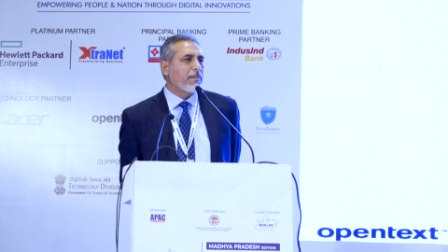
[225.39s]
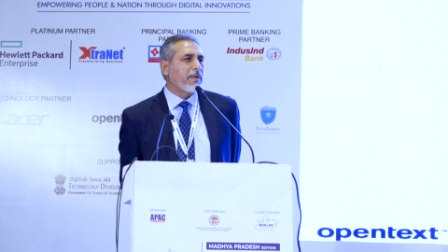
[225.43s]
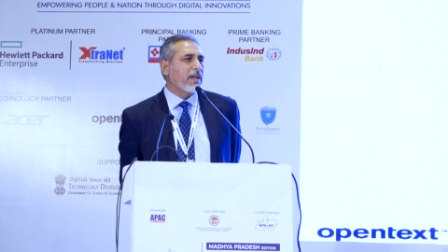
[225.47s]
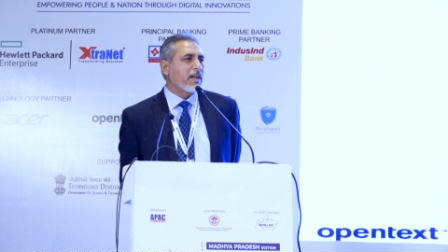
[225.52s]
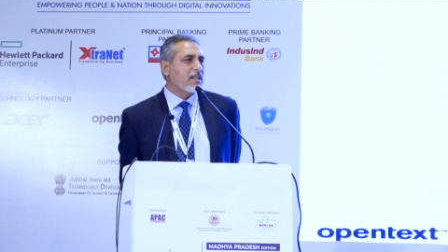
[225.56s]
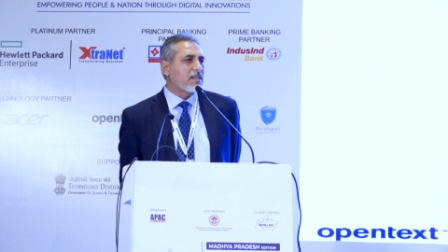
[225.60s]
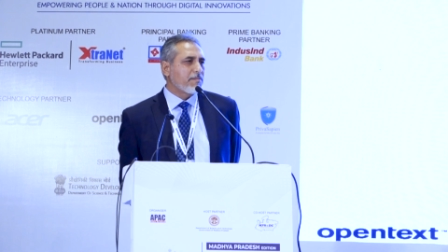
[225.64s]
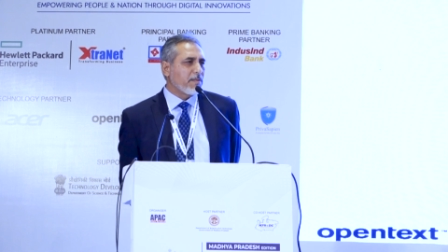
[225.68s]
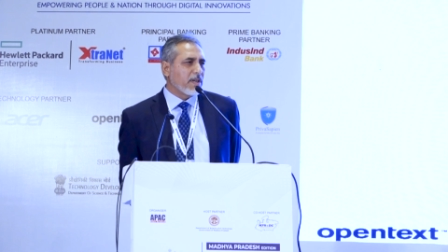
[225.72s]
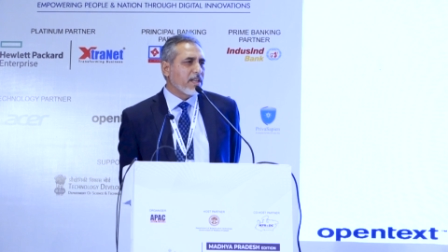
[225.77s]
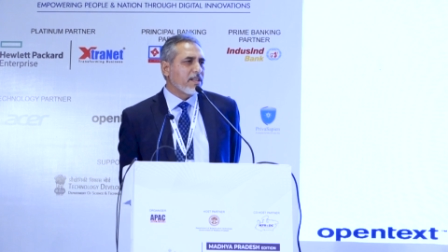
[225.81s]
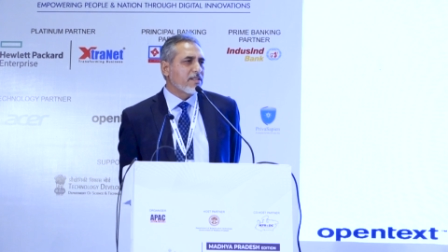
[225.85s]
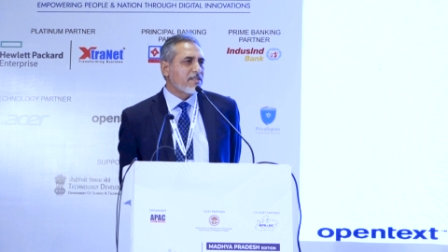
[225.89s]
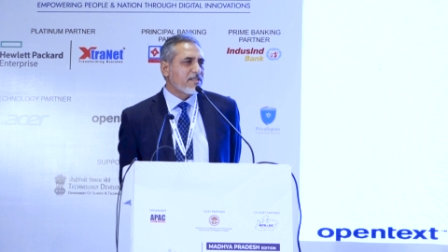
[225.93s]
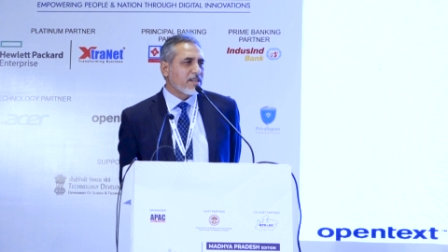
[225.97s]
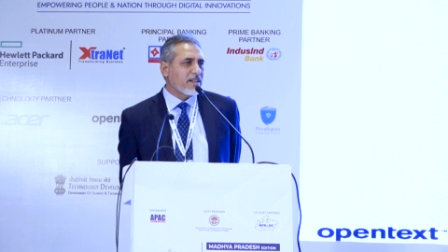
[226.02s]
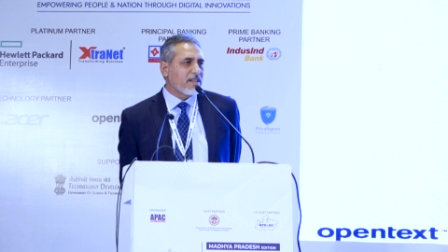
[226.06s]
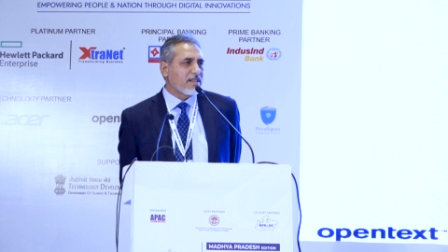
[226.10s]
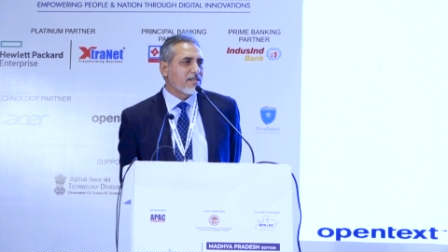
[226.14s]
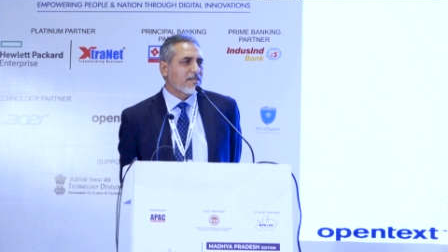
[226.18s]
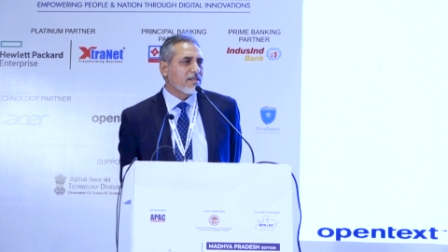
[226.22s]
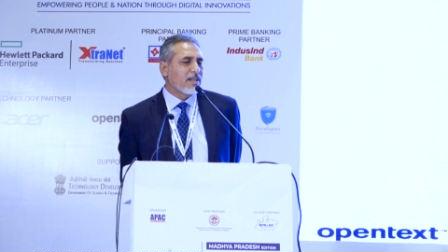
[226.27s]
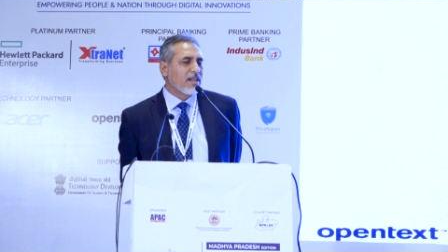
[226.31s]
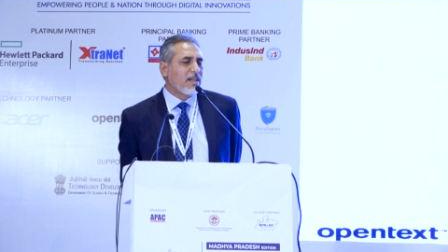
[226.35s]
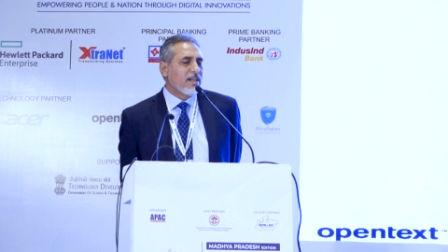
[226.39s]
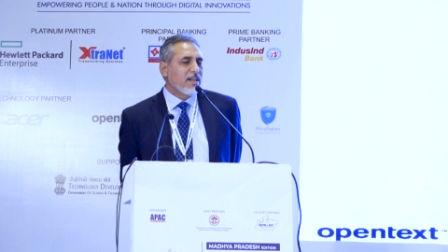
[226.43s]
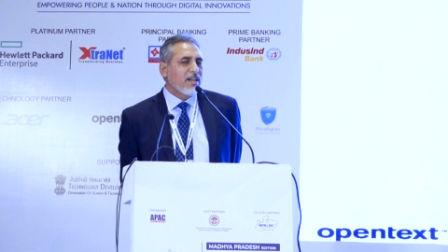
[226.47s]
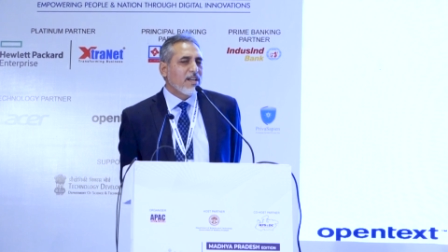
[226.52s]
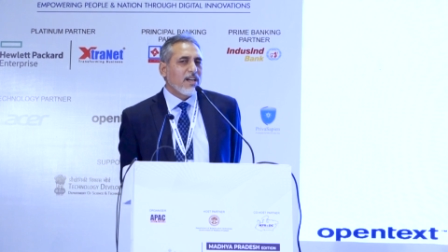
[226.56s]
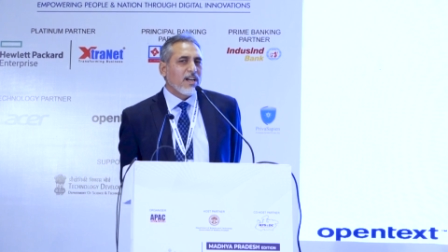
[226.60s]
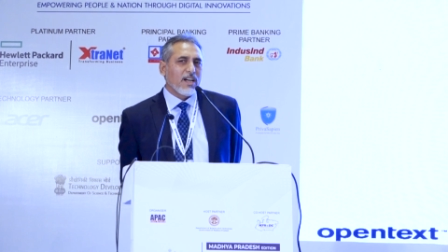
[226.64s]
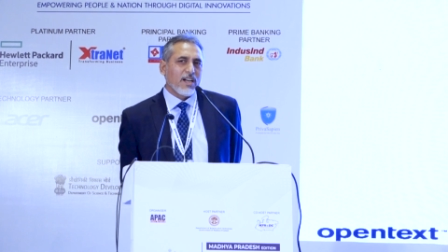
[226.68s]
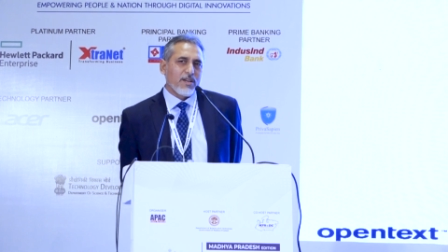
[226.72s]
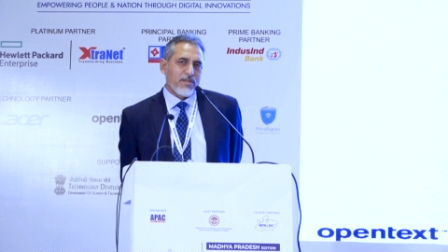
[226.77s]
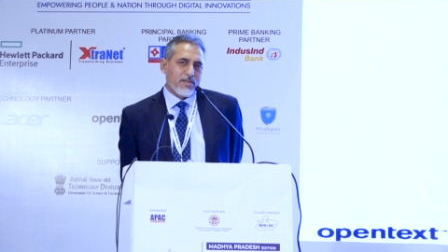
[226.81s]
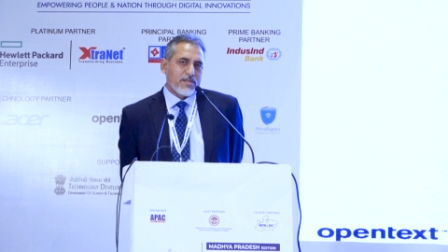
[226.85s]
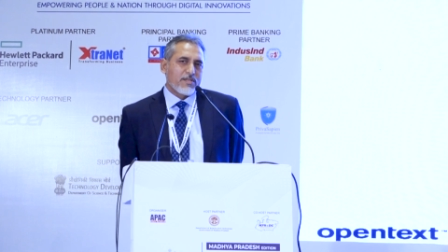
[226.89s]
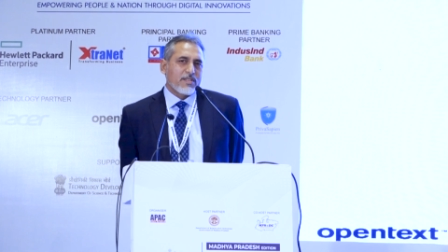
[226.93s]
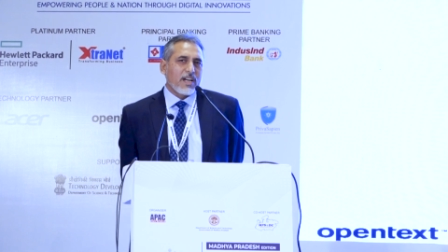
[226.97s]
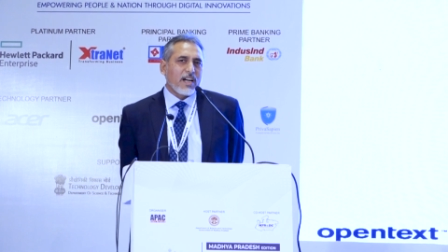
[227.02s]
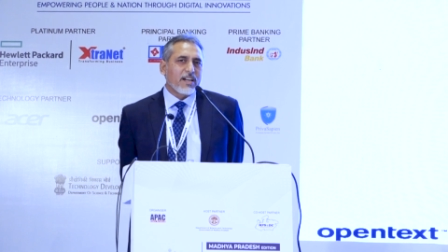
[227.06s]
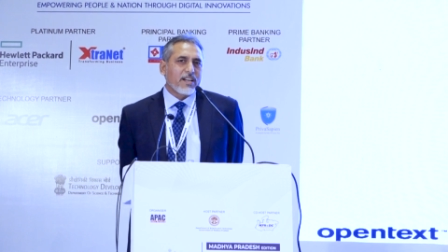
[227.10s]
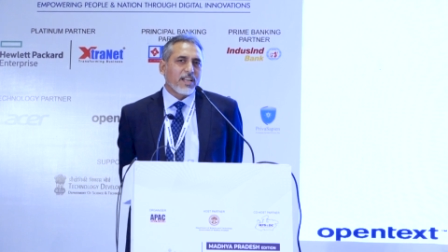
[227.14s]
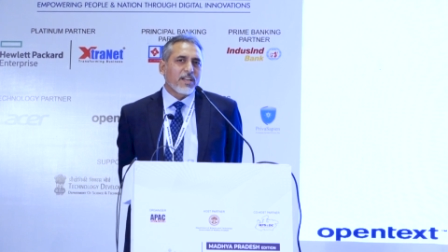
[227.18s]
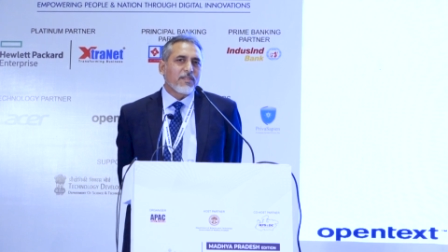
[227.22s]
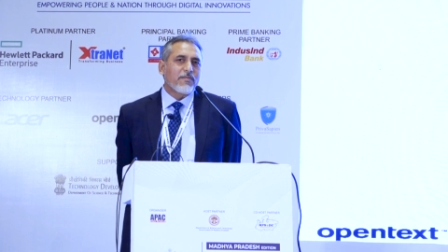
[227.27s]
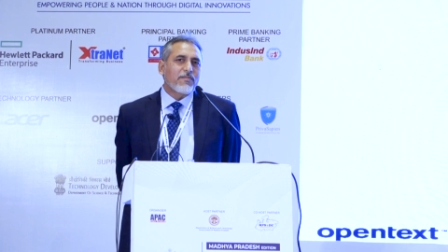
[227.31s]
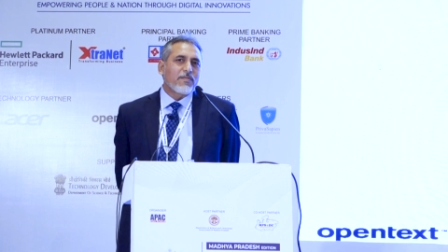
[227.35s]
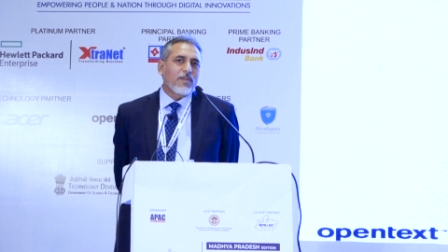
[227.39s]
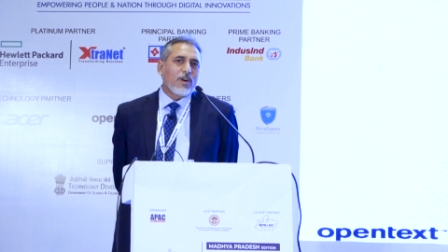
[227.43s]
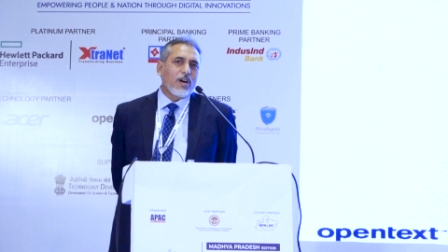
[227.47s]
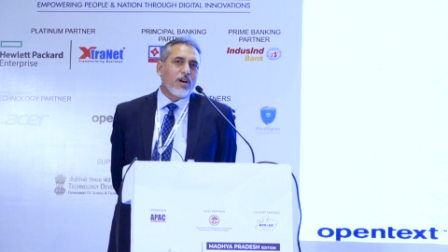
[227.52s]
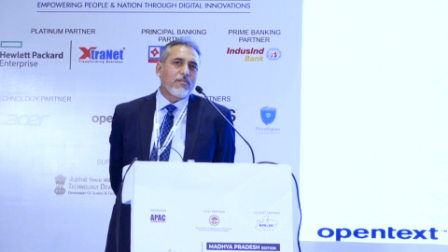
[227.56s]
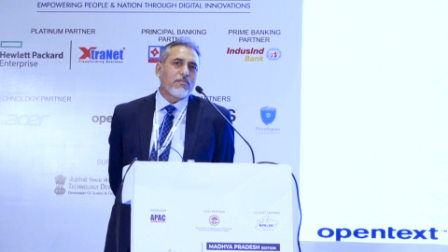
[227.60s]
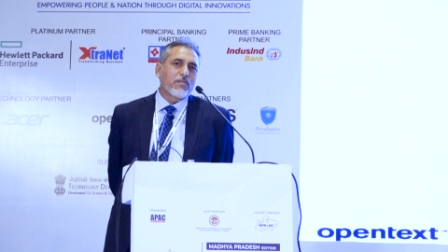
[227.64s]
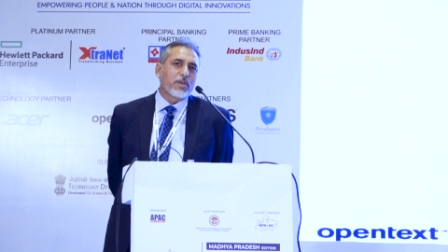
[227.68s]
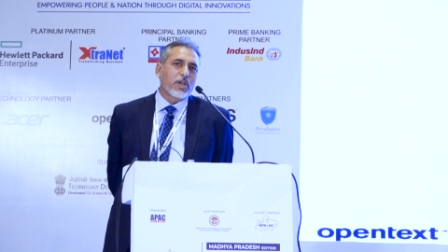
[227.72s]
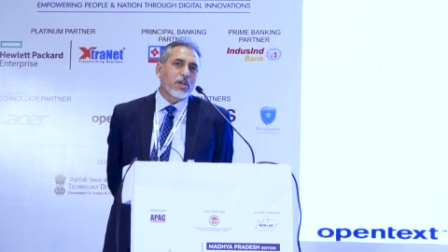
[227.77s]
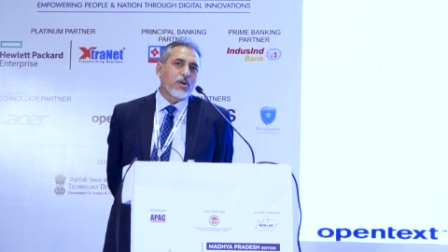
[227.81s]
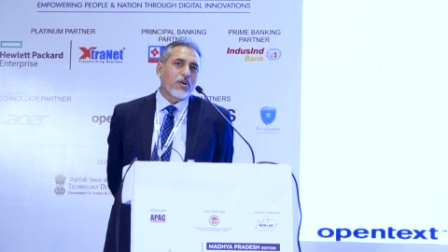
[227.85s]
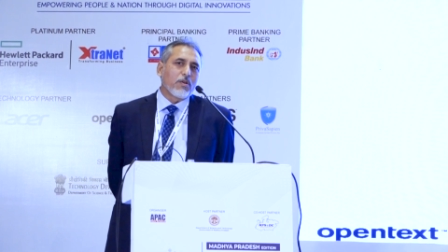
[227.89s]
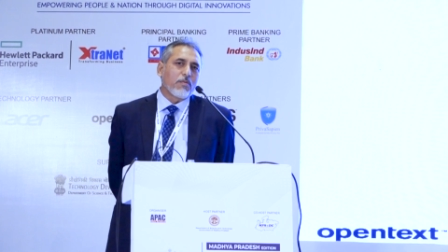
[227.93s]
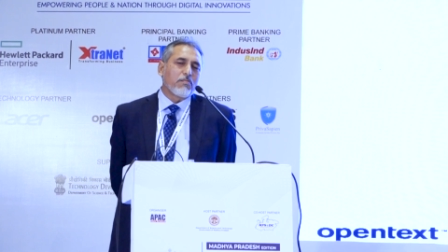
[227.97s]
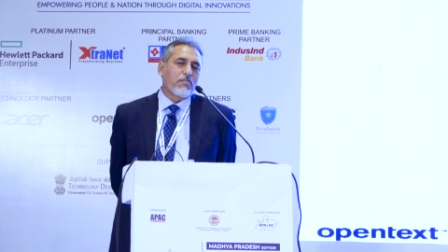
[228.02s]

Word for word: various ministries, starting from you know